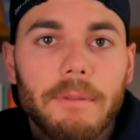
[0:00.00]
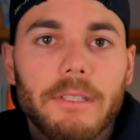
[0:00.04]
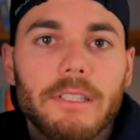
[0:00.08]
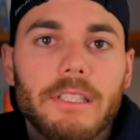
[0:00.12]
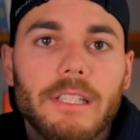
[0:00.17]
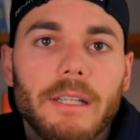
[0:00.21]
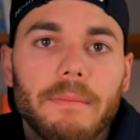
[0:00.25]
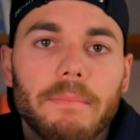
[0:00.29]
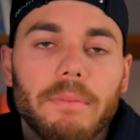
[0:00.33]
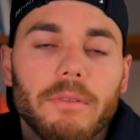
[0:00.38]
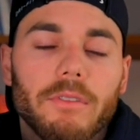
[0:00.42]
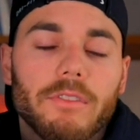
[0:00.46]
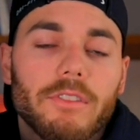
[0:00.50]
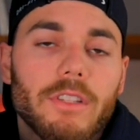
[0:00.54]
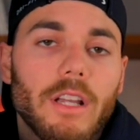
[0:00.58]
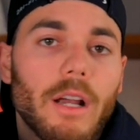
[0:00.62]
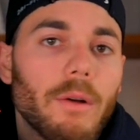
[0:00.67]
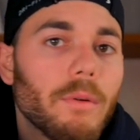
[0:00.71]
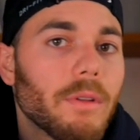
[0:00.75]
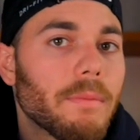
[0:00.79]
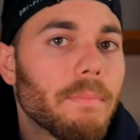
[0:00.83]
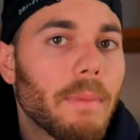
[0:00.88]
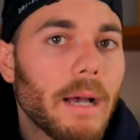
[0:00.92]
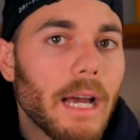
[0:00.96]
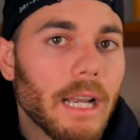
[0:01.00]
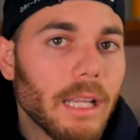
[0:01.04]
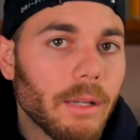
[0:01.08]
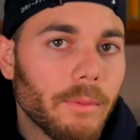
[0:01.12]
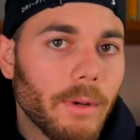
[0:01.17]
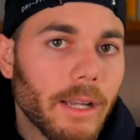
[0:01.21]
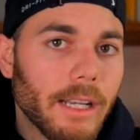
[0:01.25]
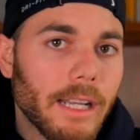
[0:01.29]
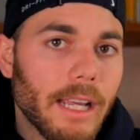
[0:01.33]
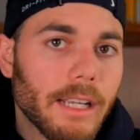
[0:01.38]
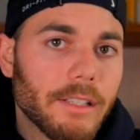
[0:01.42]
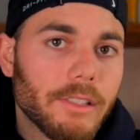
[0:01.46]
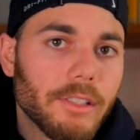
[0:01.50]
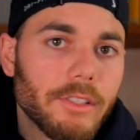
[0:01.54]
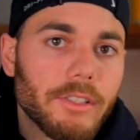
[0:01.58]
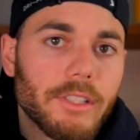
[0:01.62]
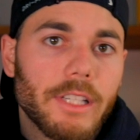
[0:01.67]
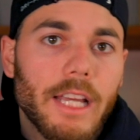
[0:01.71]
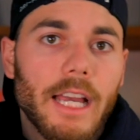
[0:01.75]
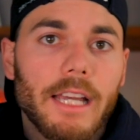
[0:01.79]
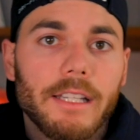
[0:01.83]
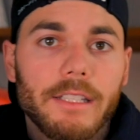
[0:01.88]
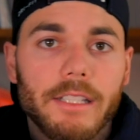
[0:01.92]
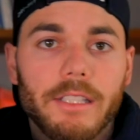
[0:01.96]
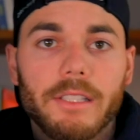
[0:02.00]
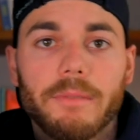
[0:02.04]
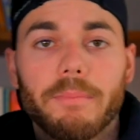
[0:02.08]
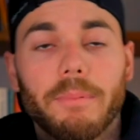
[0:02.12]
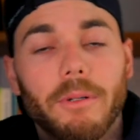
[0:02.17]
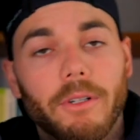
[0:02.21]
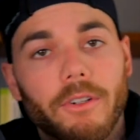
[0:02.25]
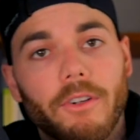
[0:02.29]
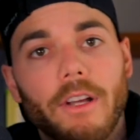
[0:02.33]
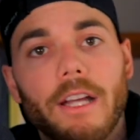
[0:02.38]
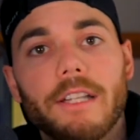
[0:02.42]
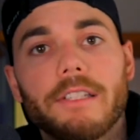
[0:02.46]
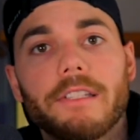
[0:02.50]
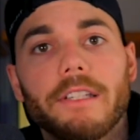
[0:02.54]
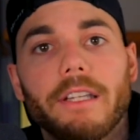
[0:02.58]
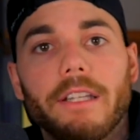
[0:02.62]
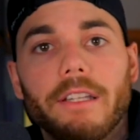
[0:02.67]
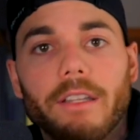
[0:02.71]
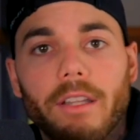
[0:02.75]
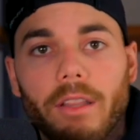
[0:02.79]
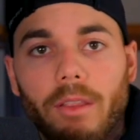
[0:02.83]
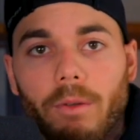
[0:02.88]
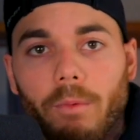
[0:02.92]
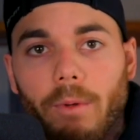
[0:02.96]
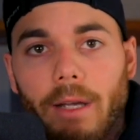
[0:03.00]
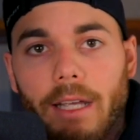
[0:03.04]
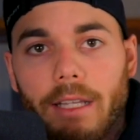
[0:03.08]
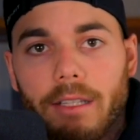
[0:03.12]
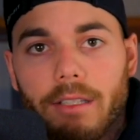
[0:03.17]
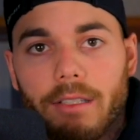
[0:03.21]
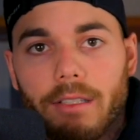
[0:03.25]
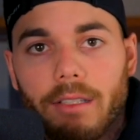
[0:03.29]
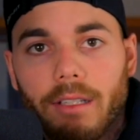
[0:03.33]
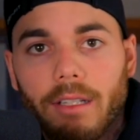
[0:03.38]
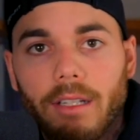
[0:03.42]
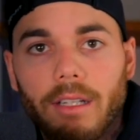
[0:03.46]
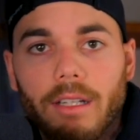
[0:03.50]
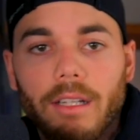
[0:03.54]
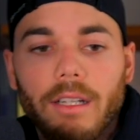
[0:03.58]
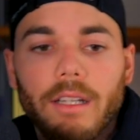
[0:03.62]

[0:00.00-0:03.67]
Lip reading: simple. Start with body weight exercises, progress into the weights.